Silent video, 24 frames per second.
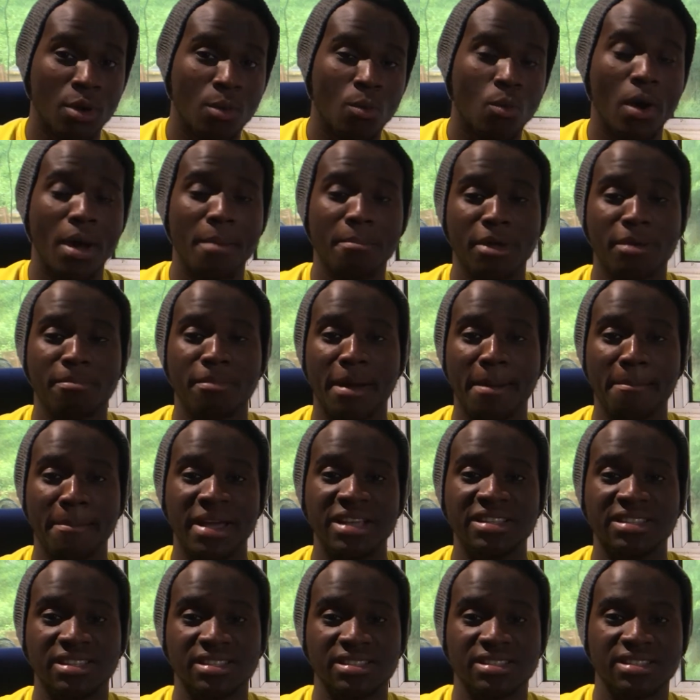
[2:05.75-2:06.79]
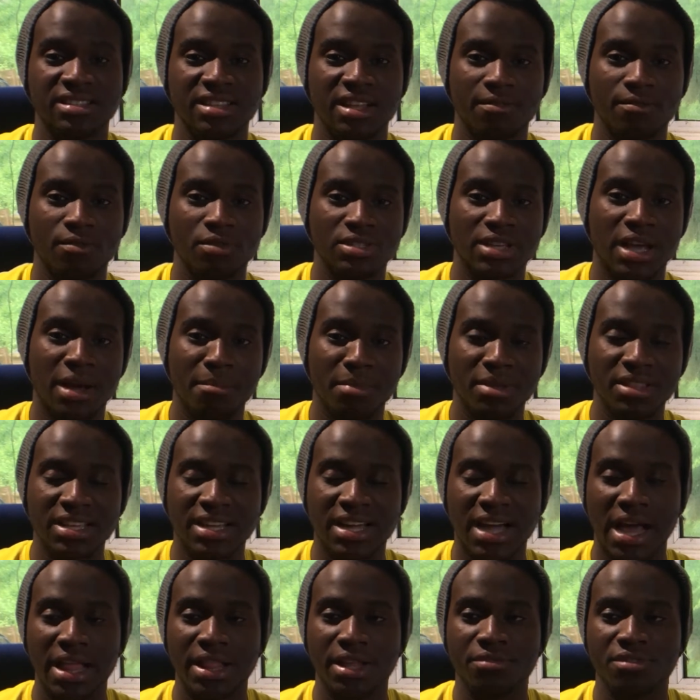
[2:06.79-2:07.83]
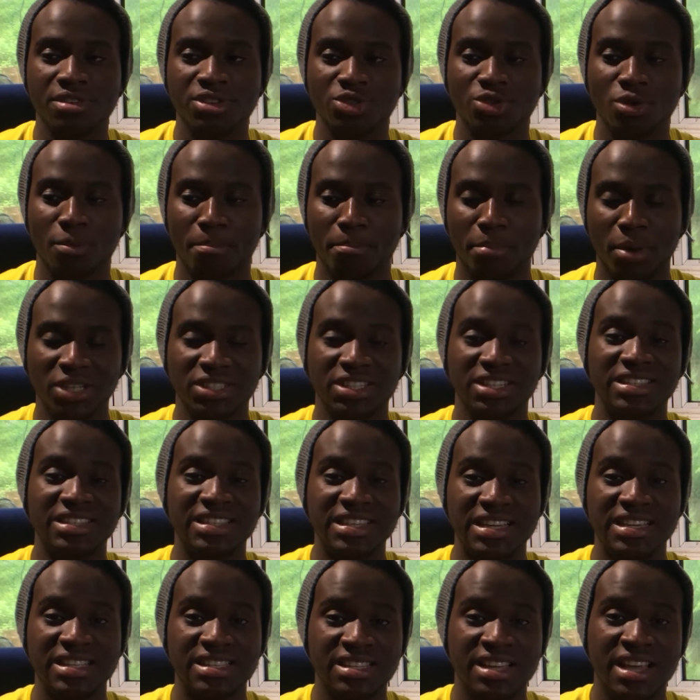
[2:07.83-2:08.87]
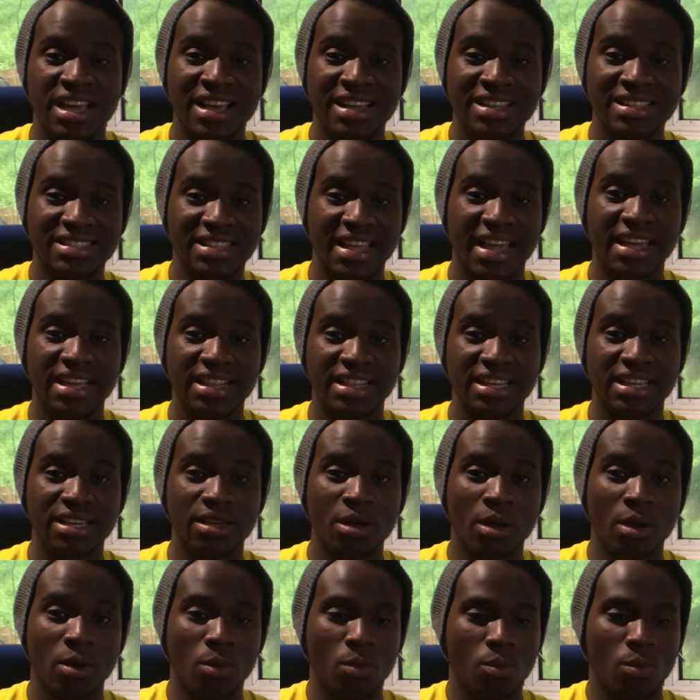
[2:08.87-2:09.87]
What I mean by maintenance level is how many calories your body needs daily,